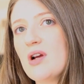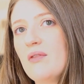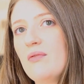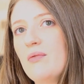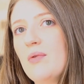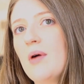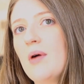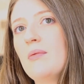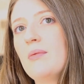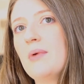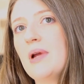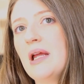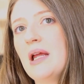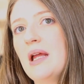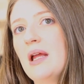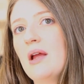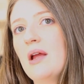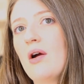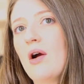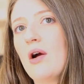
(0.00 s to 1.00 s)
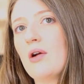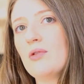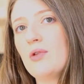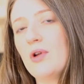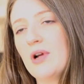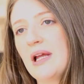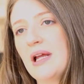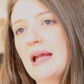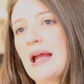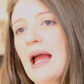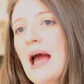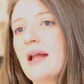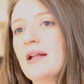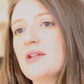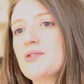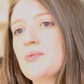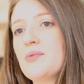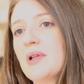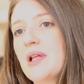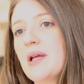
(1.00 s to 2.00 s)
of what we are looking at
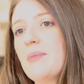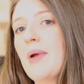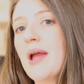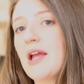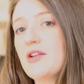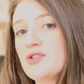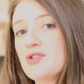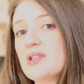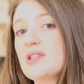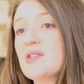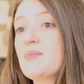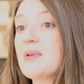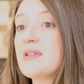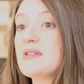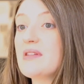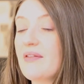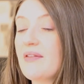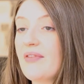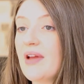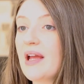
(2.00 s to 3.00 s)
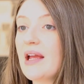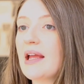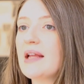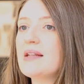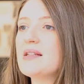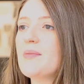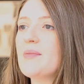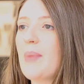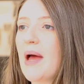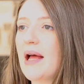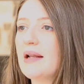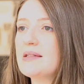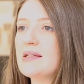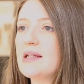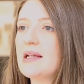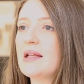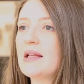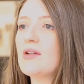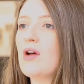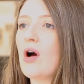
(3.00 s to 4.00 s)
is really patient-specific and
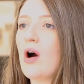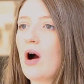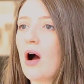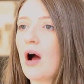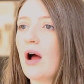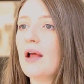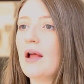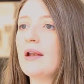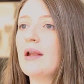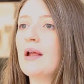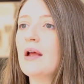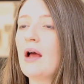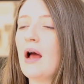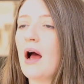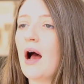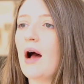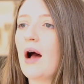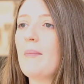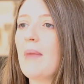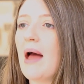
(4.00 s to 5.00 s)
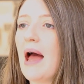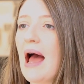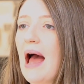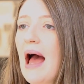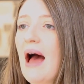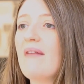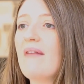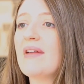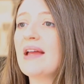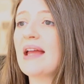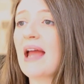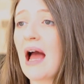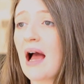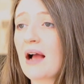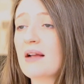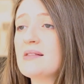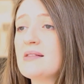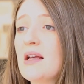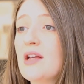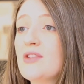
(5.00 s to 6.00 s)
dependent on having
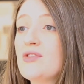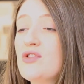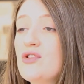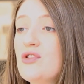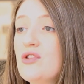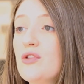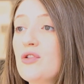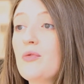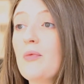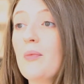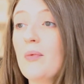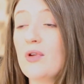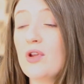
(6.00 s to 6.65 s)
access to